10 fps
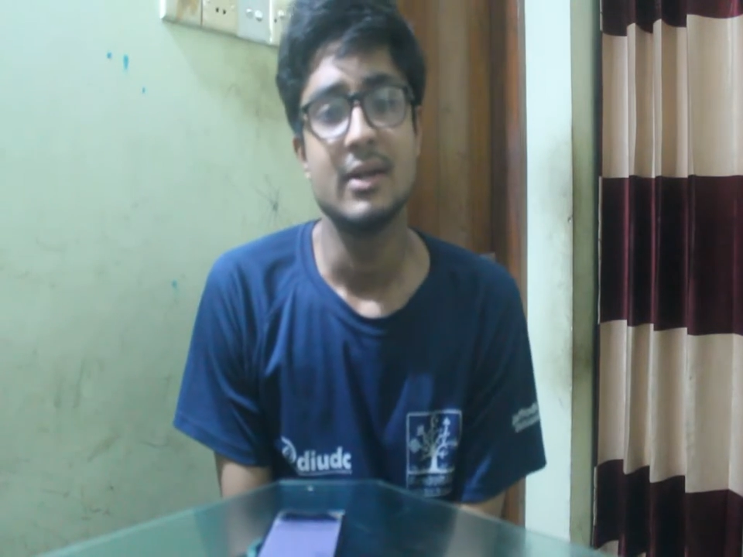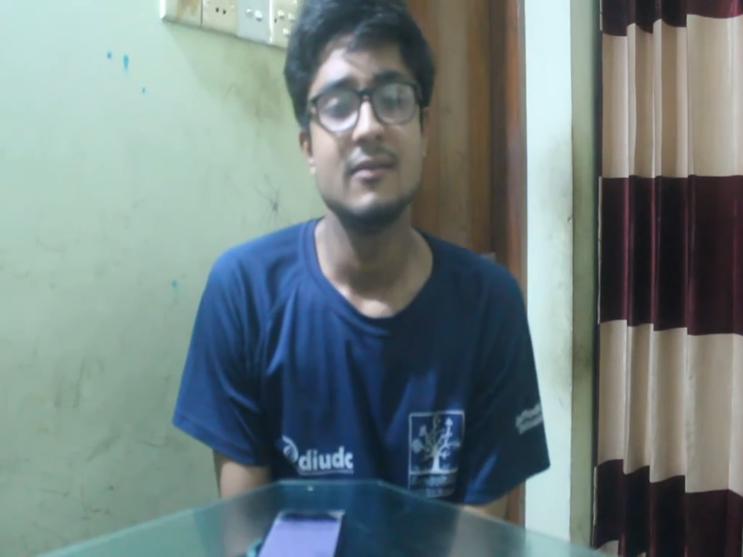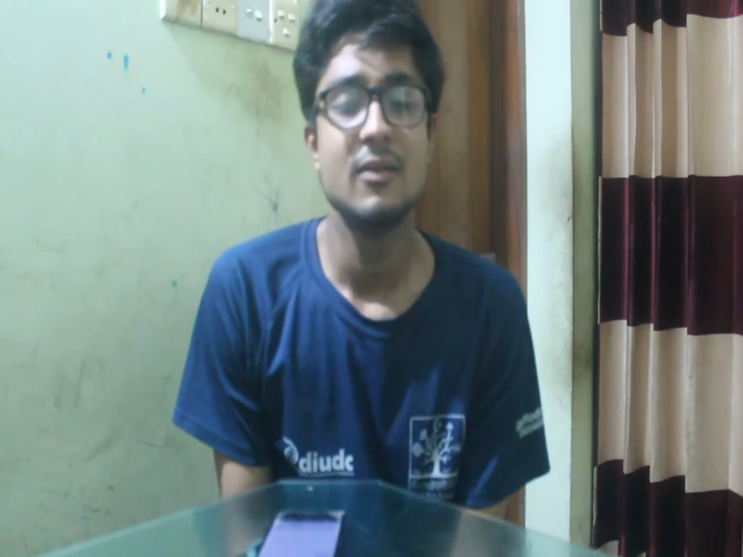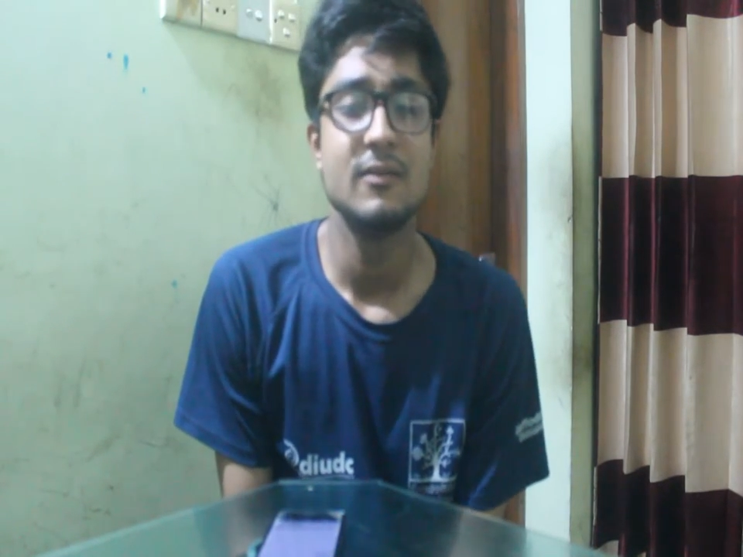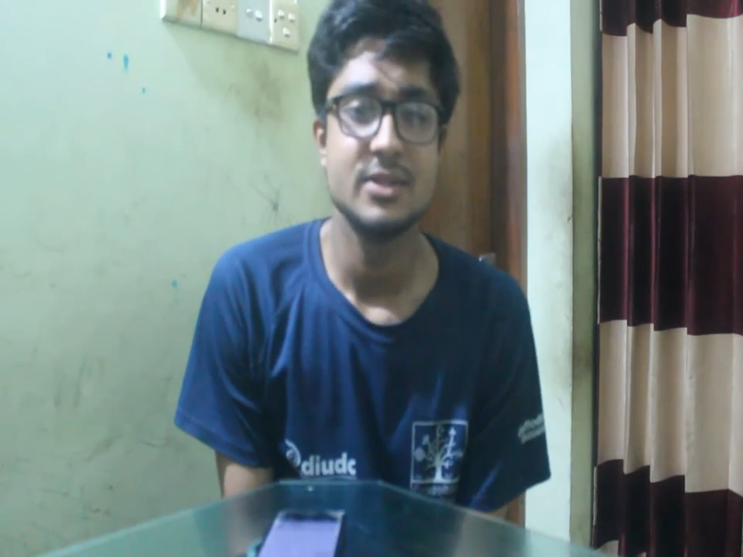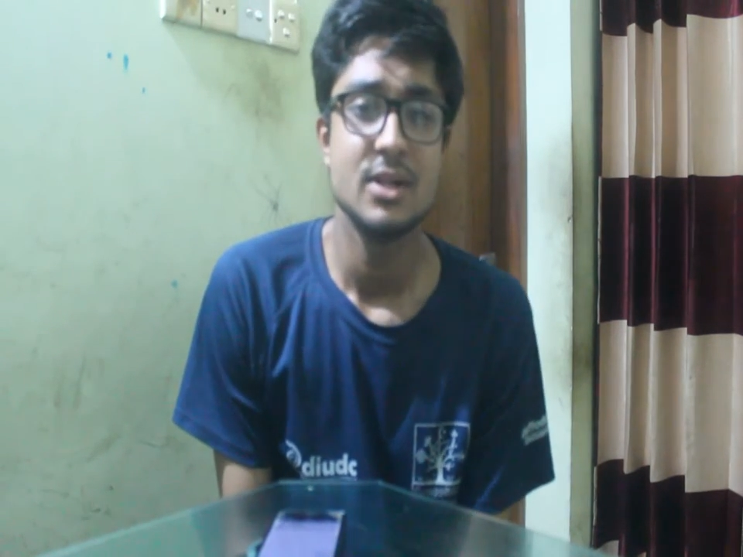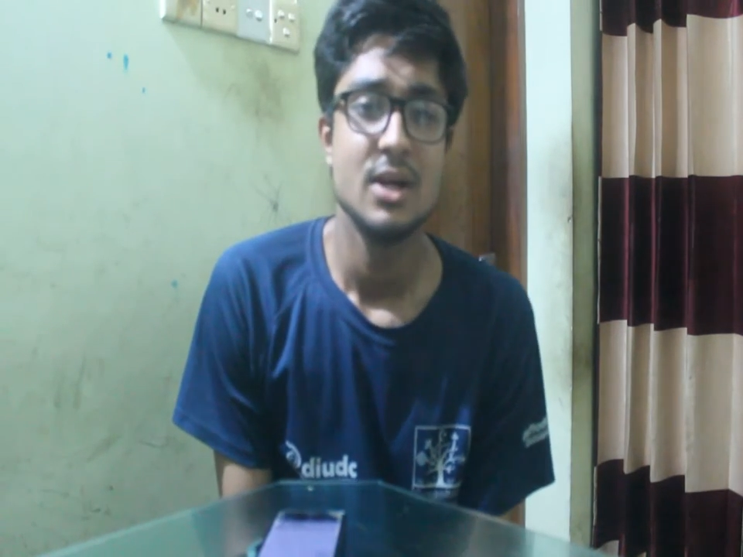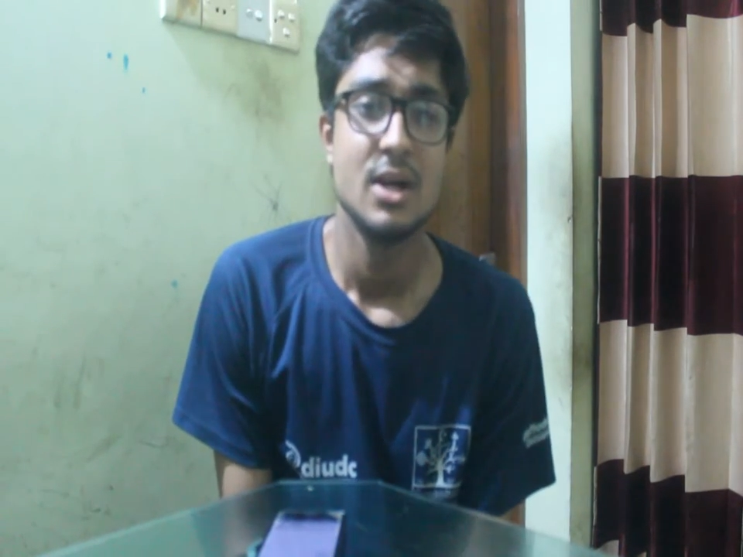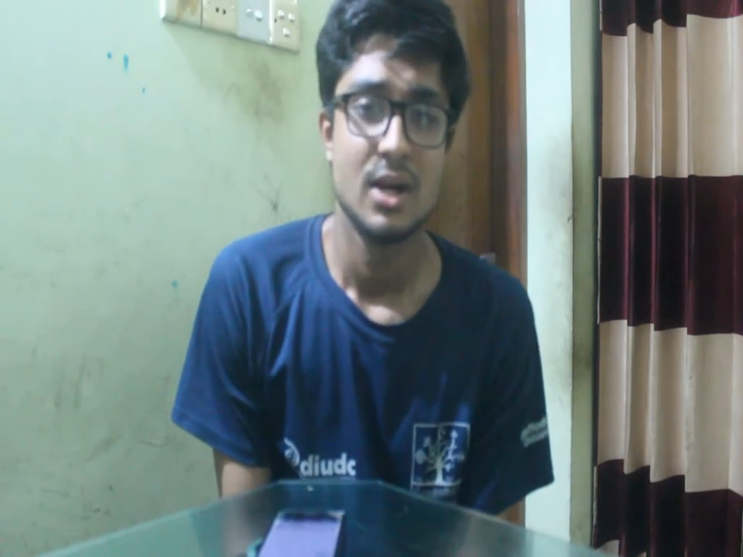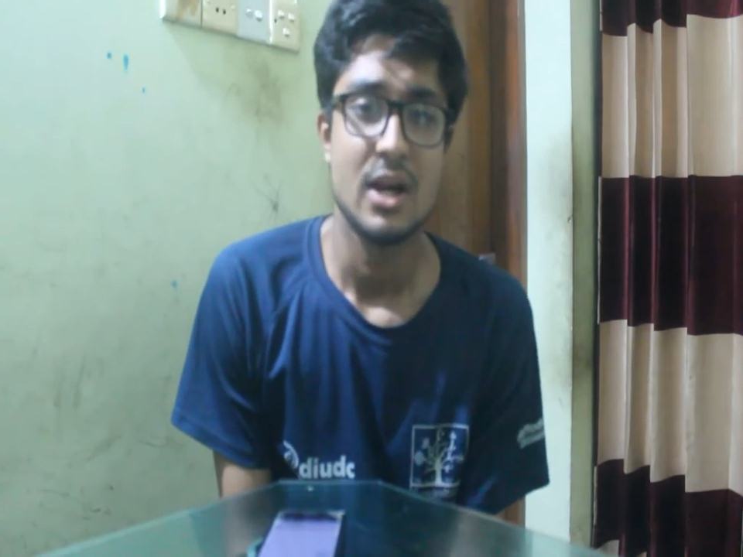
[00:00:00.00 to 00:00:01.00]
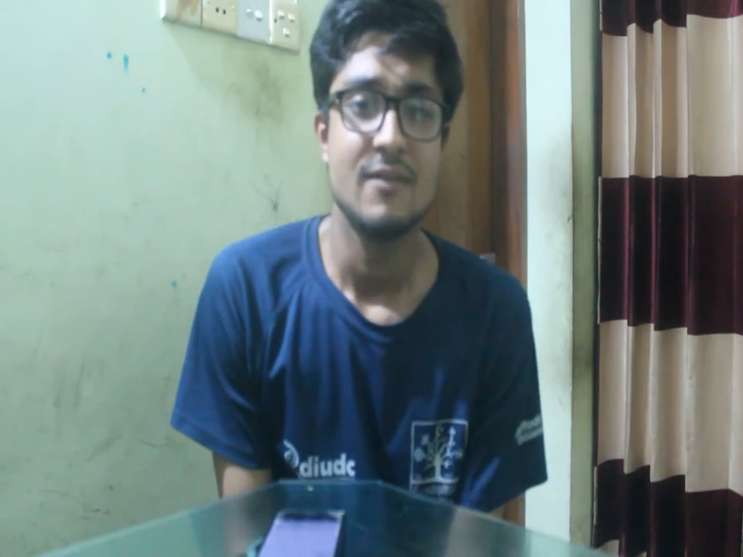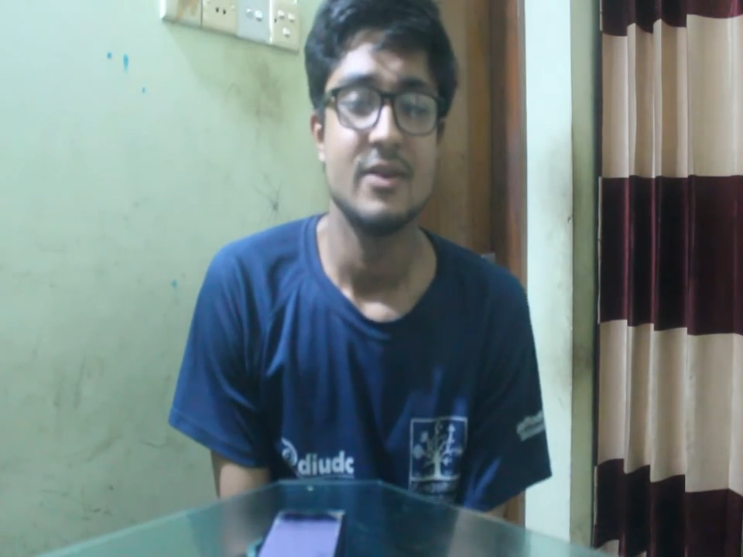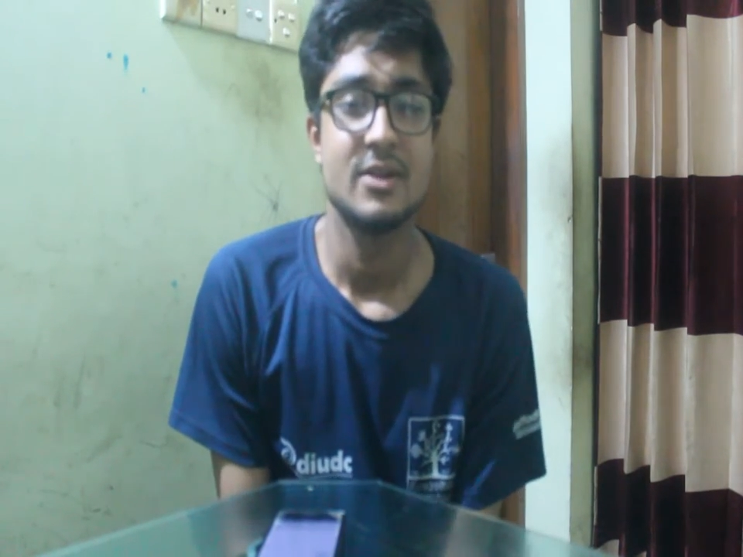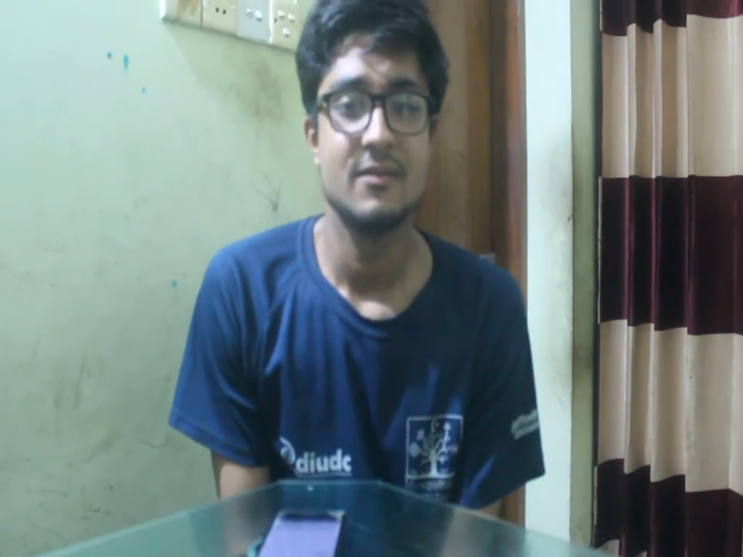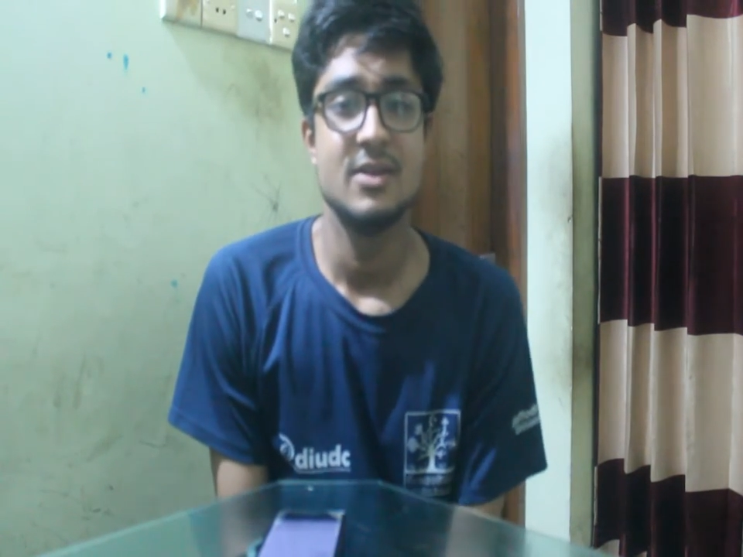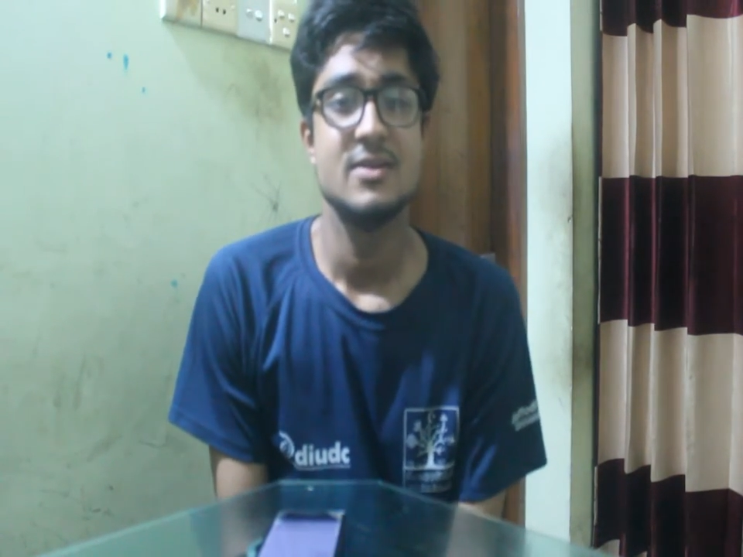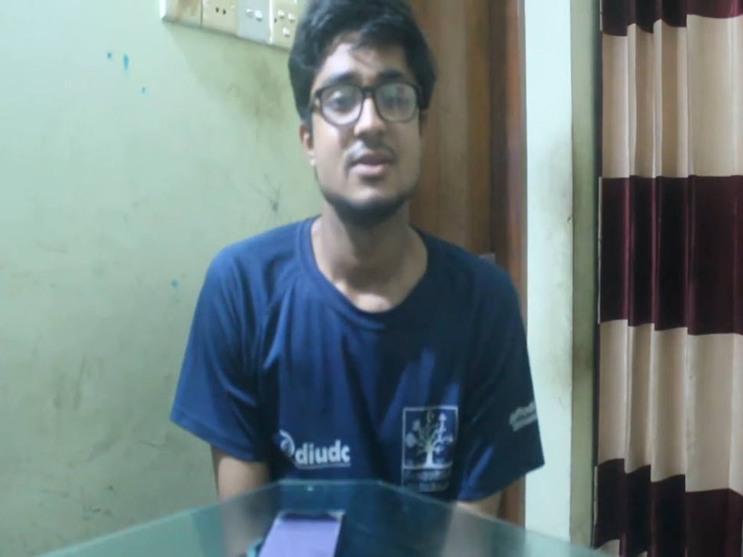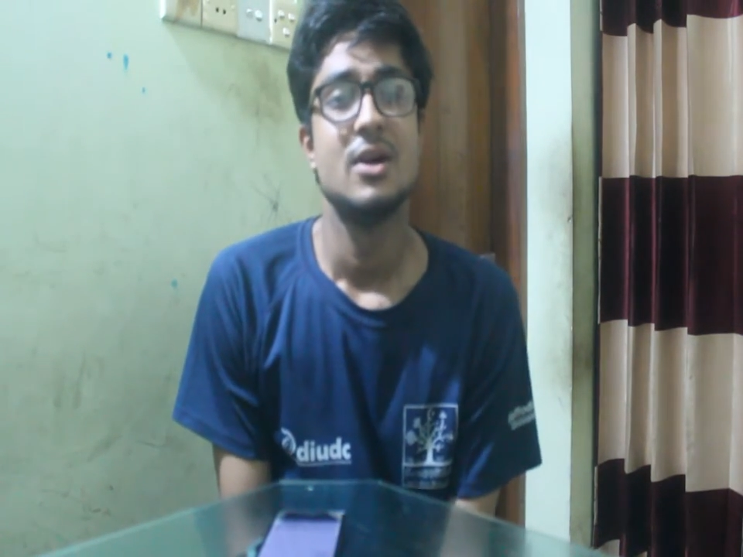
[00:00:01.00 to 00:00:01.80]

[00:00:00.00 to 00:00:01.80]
involved in club activities,